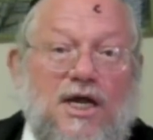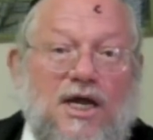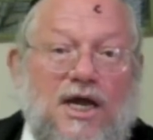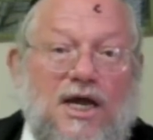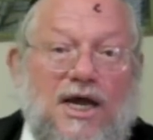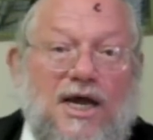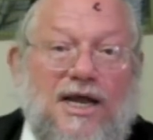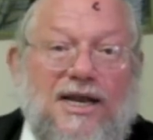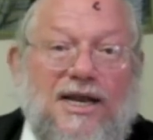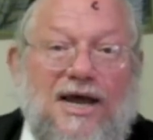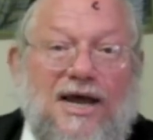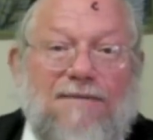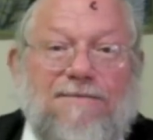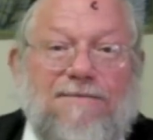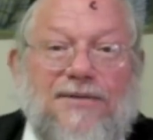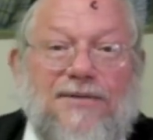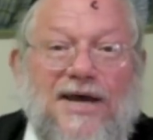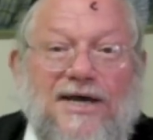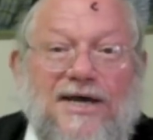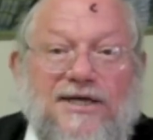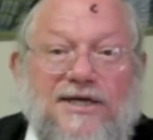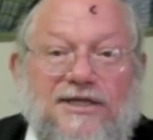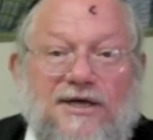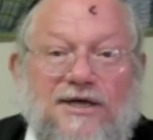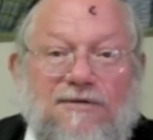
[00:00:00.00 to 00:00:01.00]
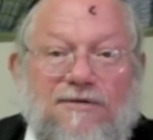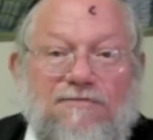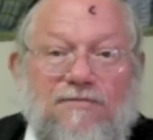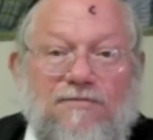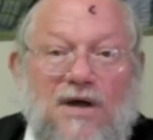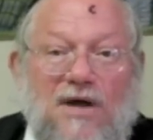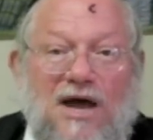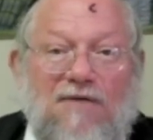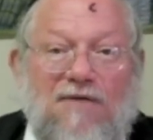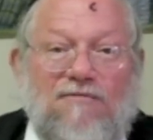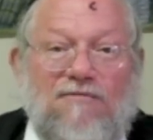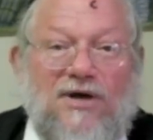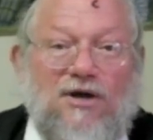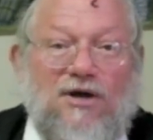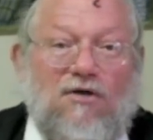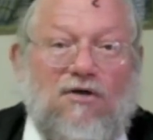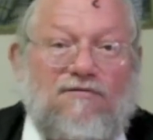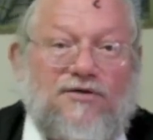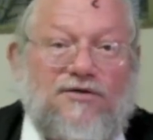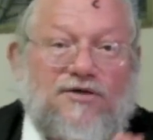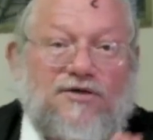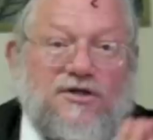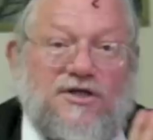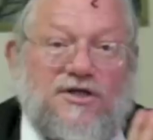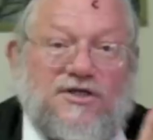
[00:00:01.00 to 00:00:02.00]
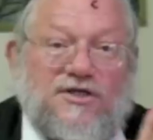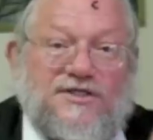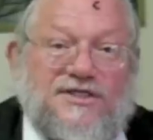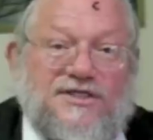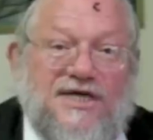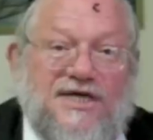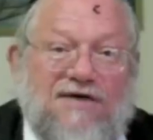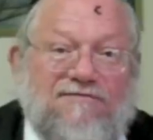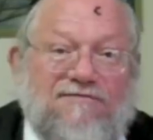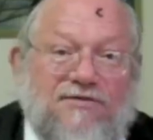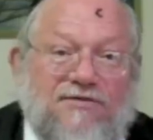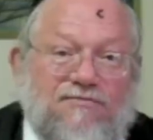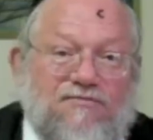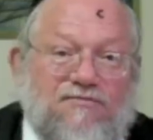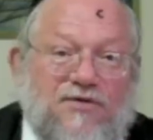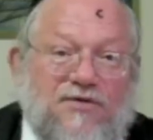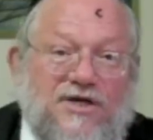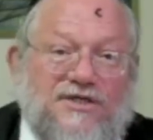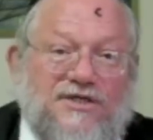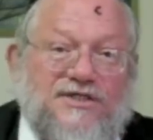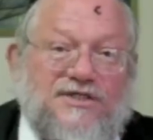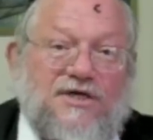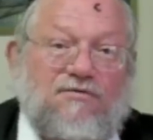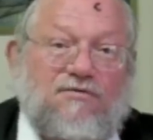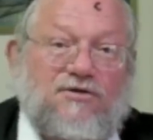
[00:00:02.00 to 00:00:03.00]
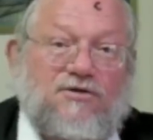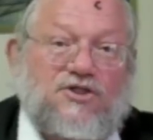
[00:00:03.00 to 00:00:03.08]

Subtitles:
and I begged him, I went over to the 7th precinct,